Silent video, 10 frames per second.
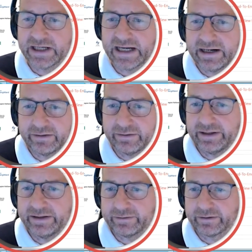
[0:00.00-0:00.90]
shared
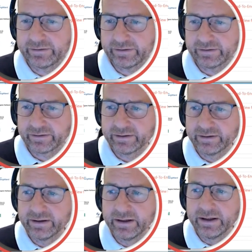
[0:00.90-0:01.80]
resources.
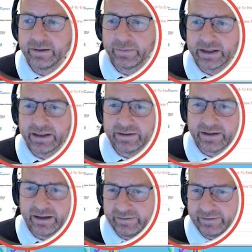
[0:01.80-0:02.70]
But in
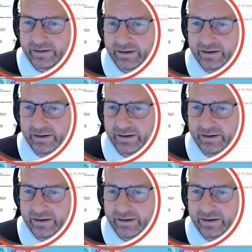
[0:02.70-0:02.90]
this case,